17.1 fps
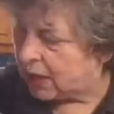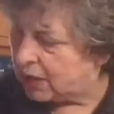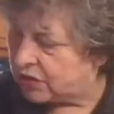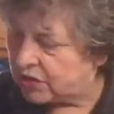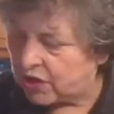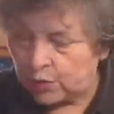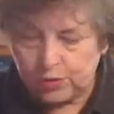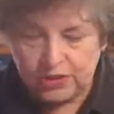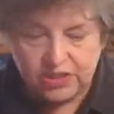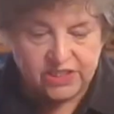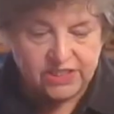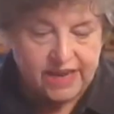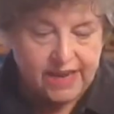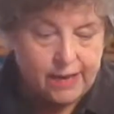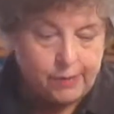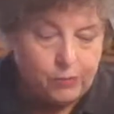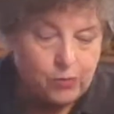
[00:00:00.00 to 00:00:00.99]
So
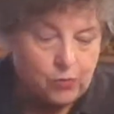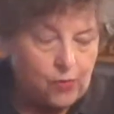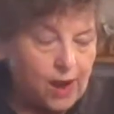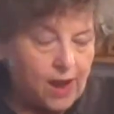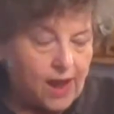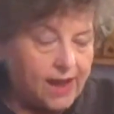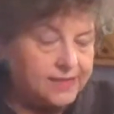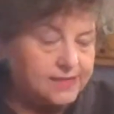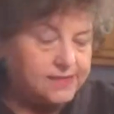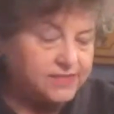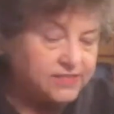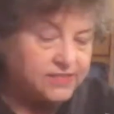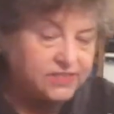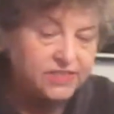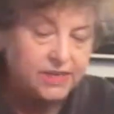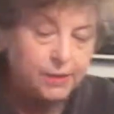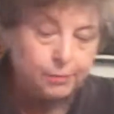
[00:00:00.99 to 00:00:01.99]
steamed rice
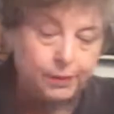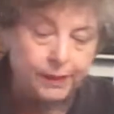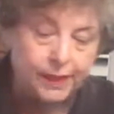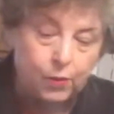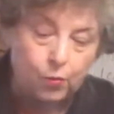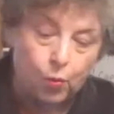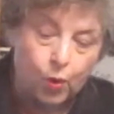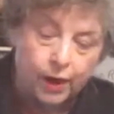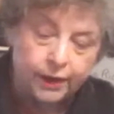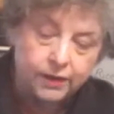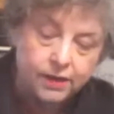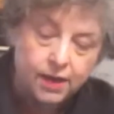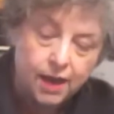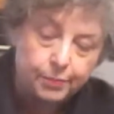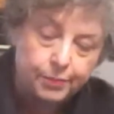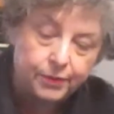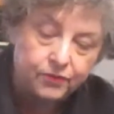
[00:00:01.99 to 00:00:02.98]
is simply 1
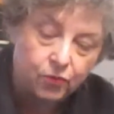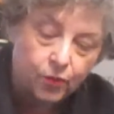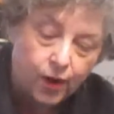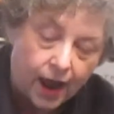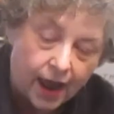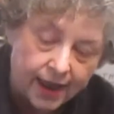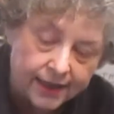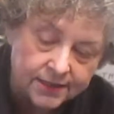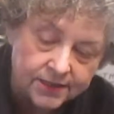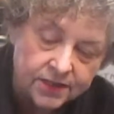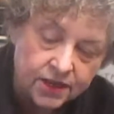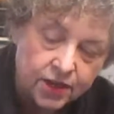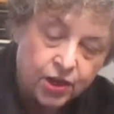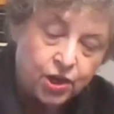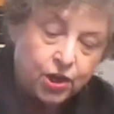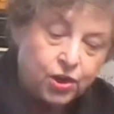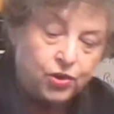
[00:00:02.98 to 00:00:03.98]
cup of rice,
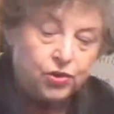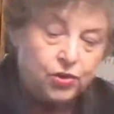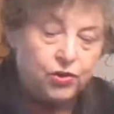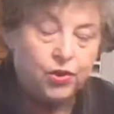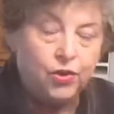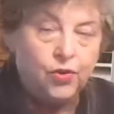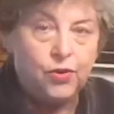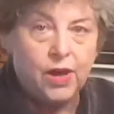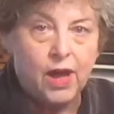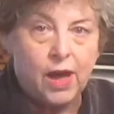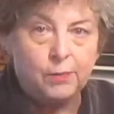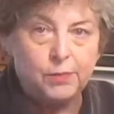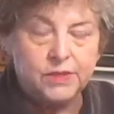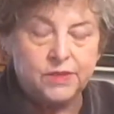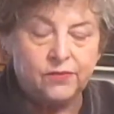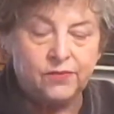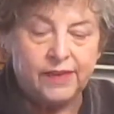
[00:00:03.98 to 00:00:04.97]
2
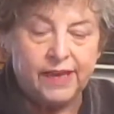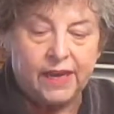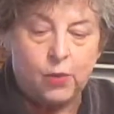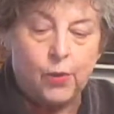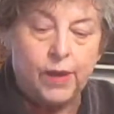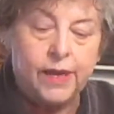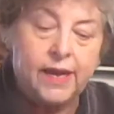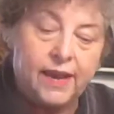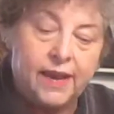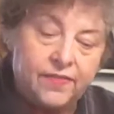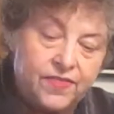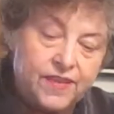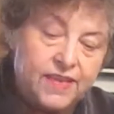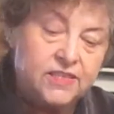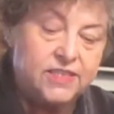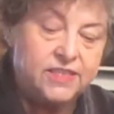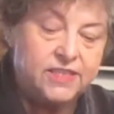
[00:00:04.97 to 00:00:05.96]
cups of liquid. In
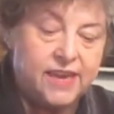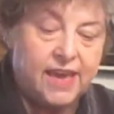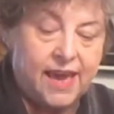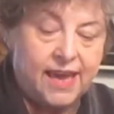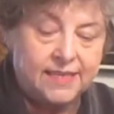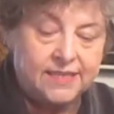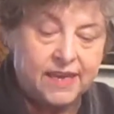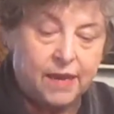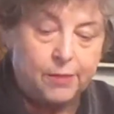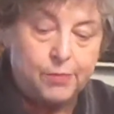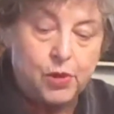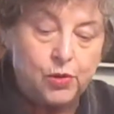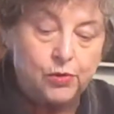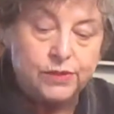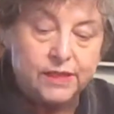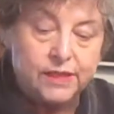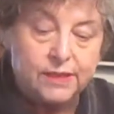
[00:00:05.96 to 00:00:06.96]
this case I'm
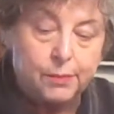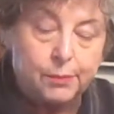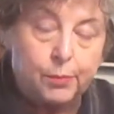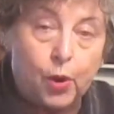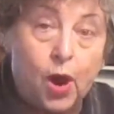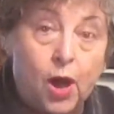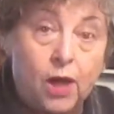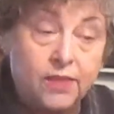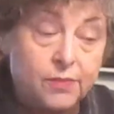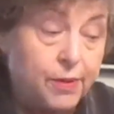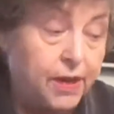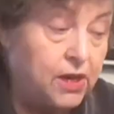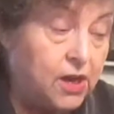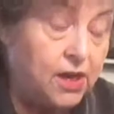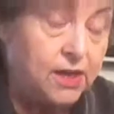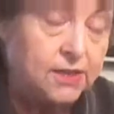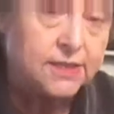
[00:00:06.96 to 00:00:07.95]
using the broth
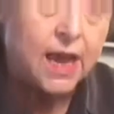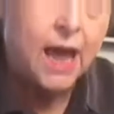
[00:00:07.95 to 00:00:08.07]
because